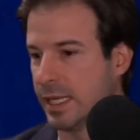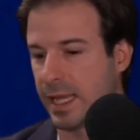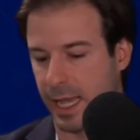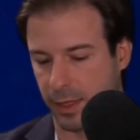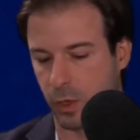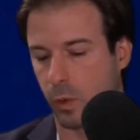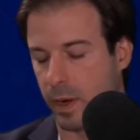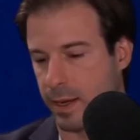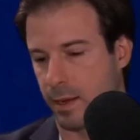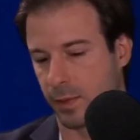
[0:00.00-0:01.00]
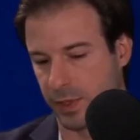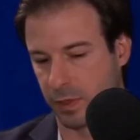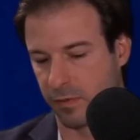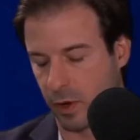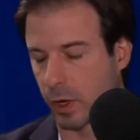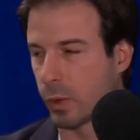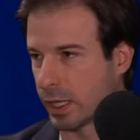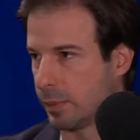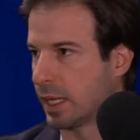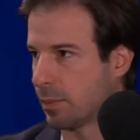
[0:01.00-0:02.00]
and the goal right now is to very quickly
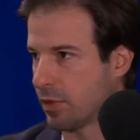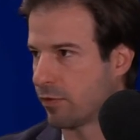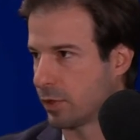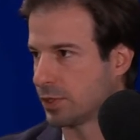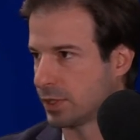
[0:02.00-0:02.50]
become the first.